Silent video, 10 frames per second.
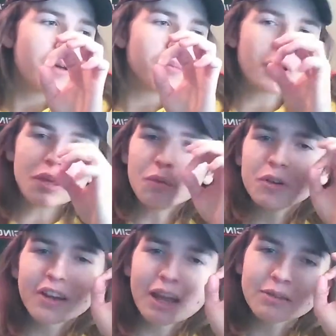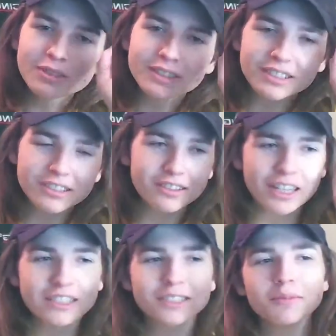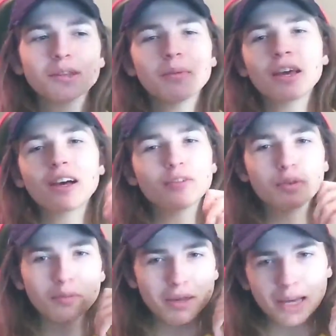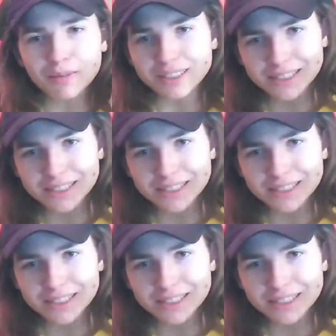but we were able to still get some of the payoff with being able to